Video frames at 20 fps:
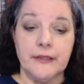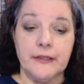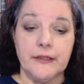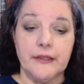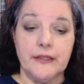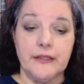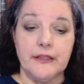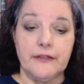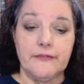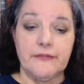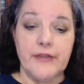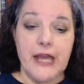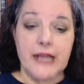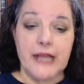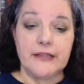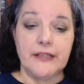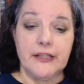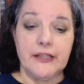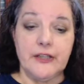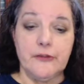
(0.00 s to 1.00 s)
The
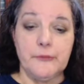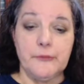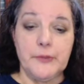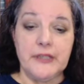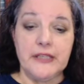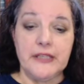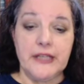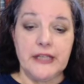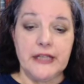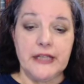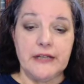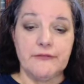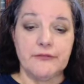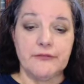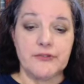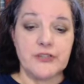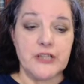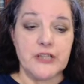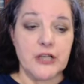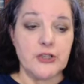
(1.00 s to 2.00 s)
fact that you've been knitting for
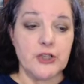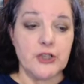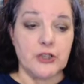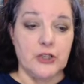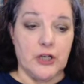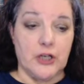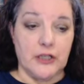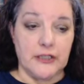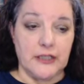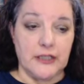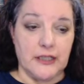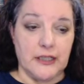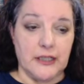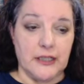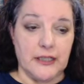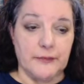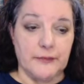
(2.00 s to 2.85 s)
such a long time